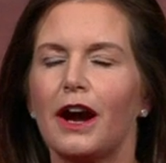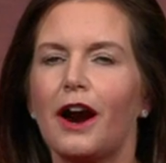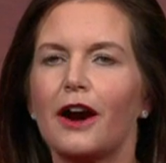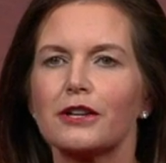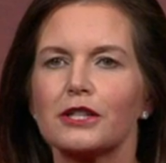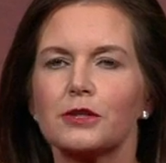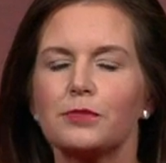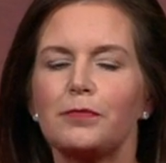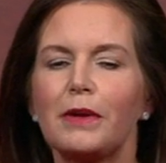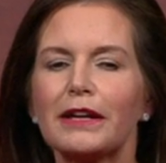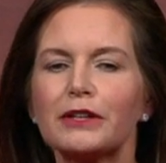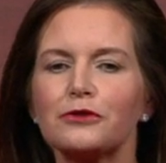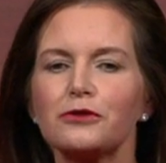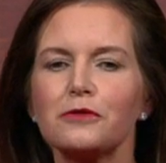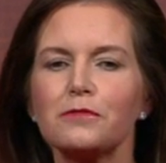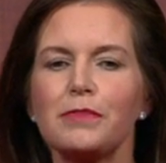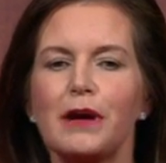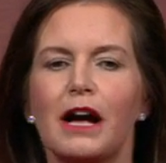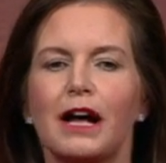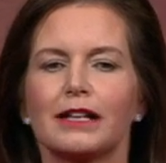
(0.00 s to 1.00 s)
Our
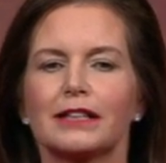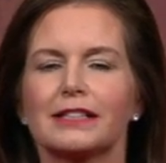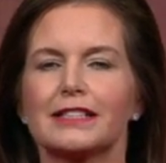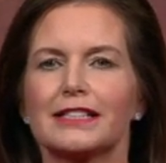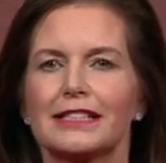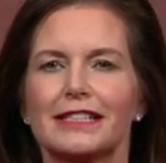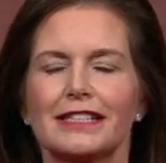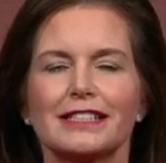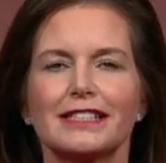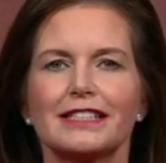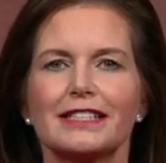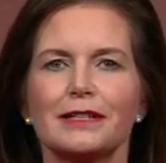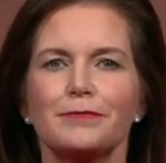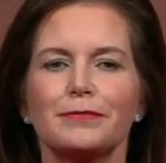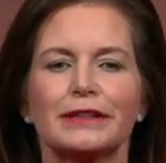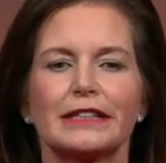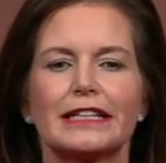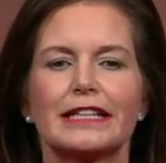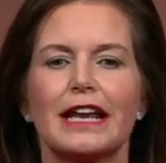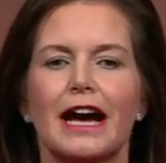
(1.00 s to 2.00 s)
spectrum policy is
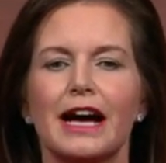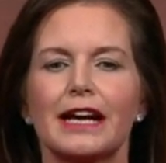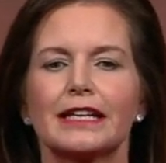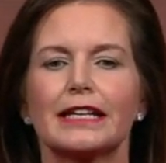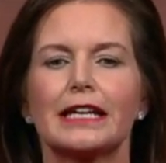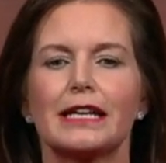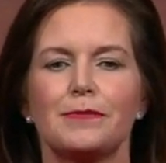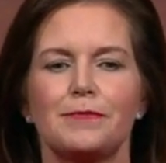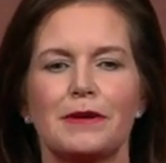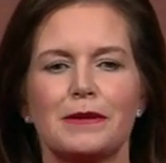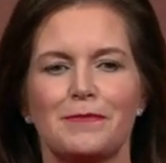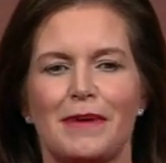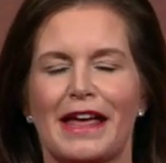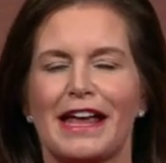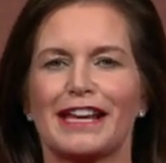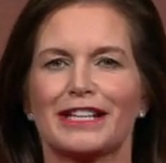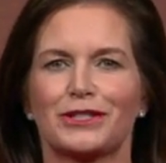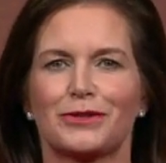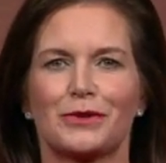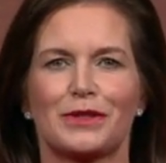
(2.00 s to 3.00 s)
simply not keeping
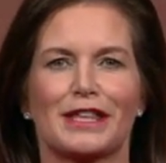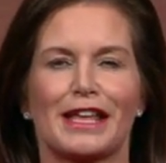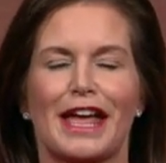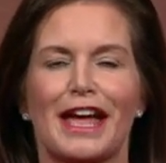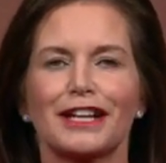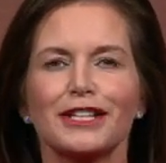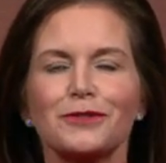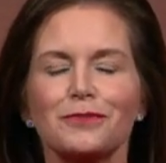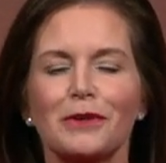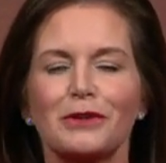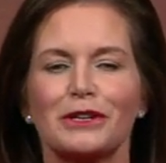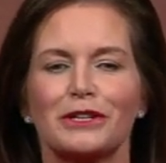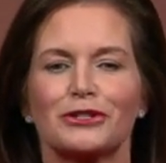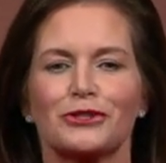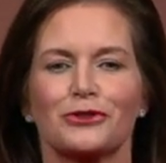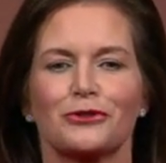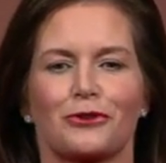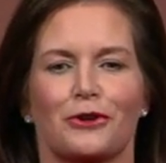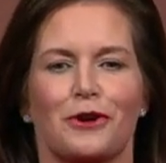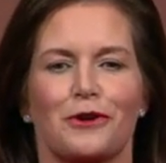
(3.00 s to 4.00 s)
pace with the
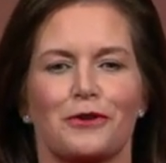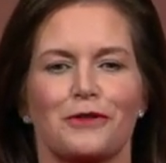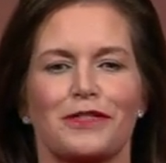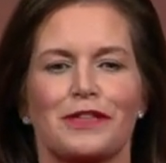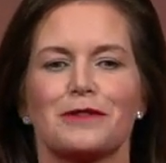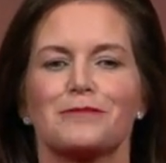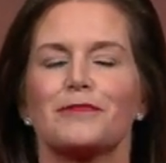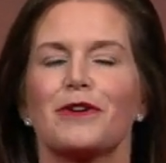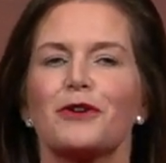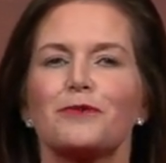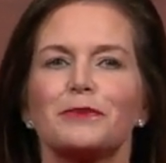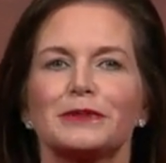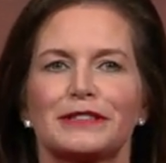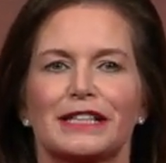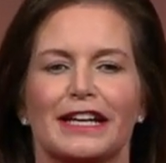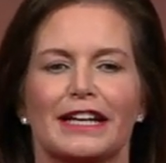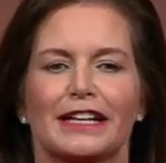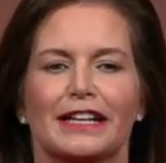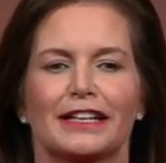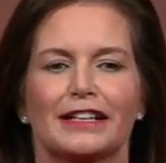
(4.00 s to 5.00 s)
exponential growth in mobile
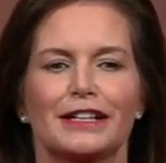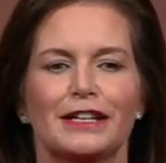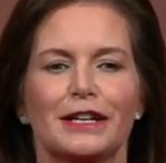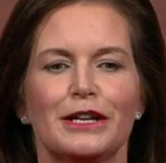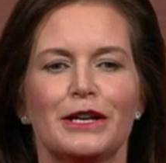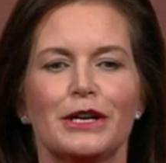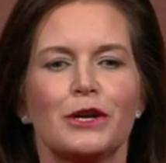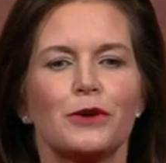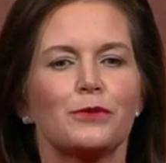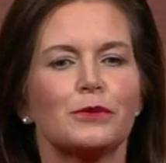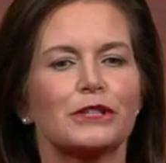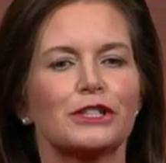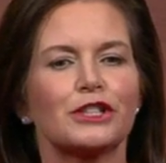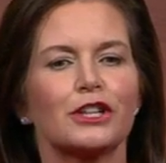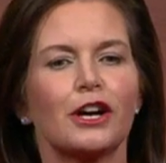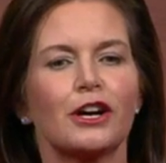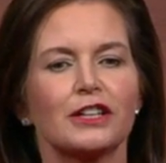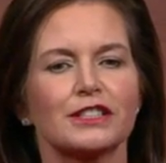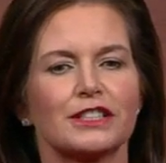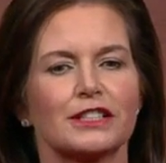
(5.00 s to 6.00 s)
data, which
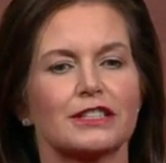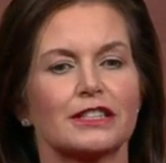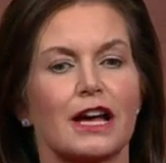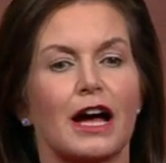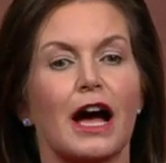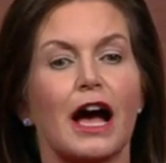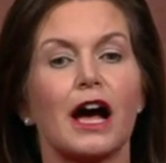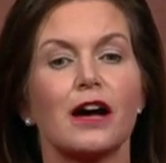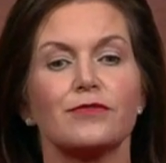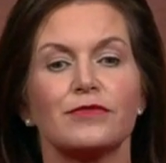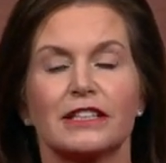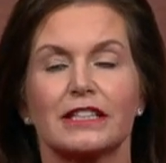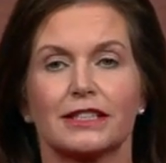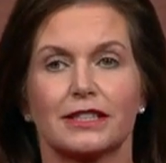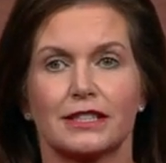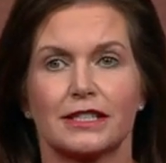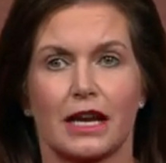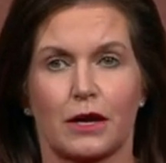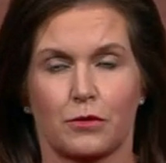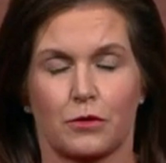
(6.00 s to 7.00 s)
causes
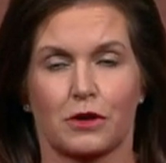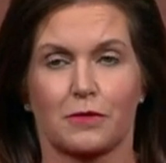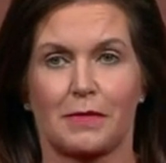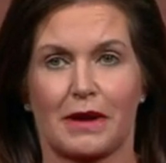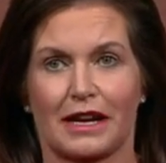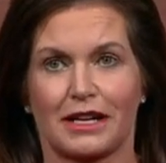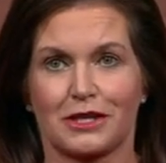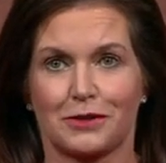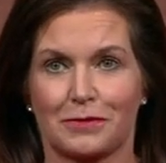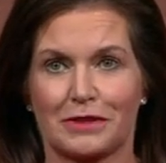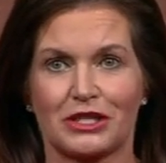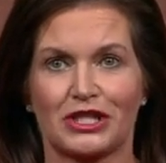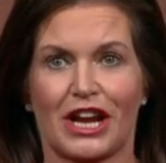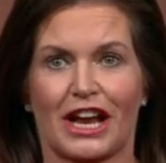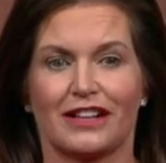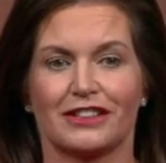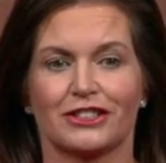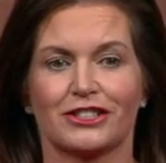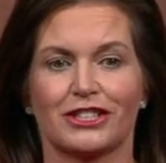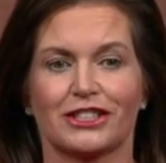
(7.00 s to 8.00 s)
obvious network management
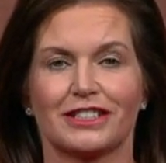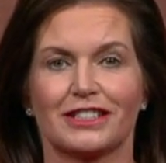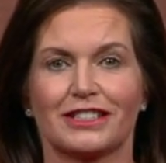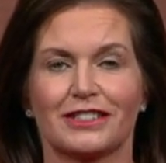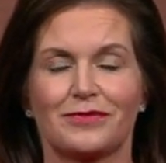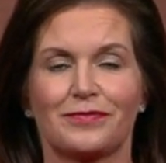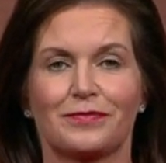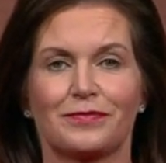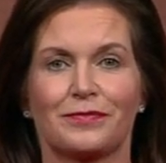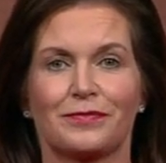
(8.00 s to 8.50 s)
challenges.